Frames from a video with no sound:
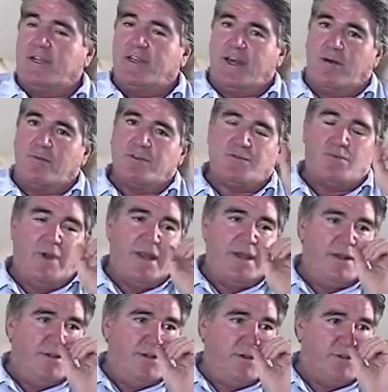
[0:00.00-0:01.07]
That was
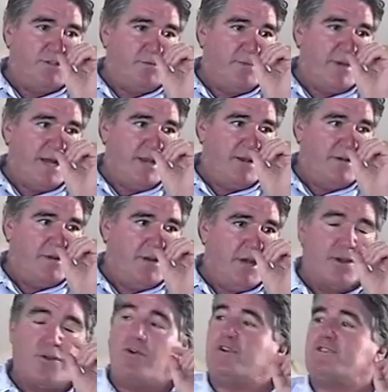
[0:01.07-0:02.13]
when New Japan
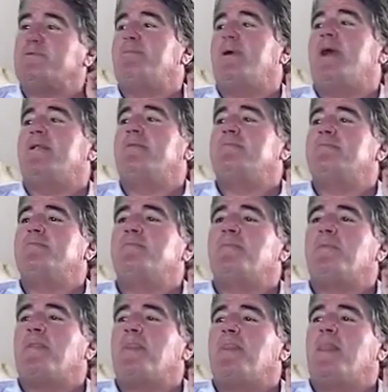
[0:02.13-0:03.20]
and All Japan,
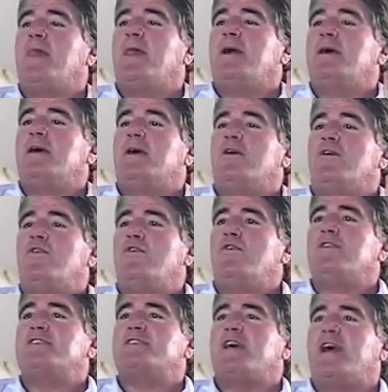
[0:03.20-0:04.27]
all
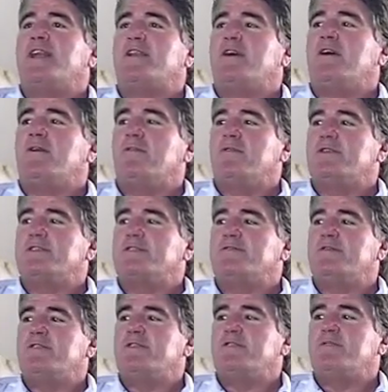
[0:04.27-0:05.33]
the title holders
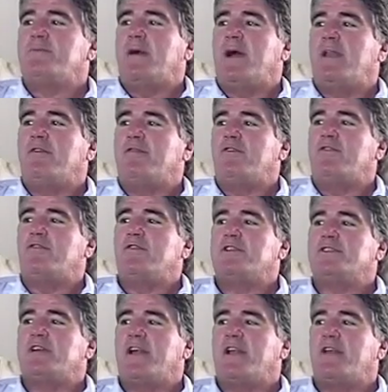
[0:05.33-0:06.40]
for New Japan, for all
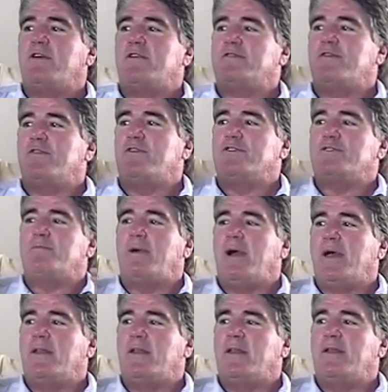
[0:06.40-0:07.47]
the title holders for All
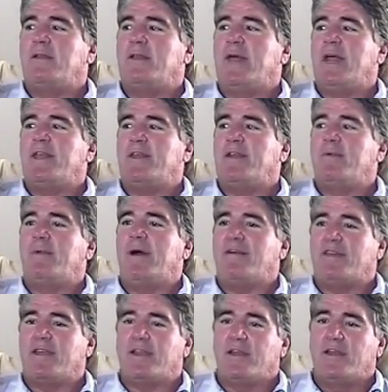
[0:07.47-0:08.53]
Japan, and ended up
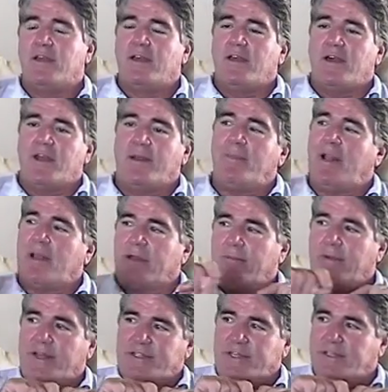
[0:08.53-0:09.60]
having an
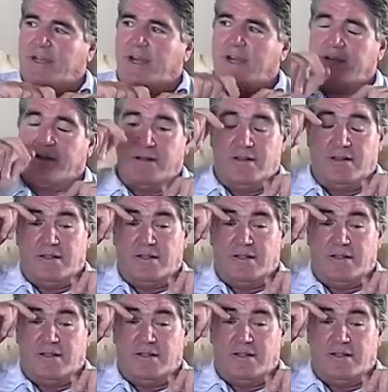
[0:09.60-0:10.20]
amalgamated title.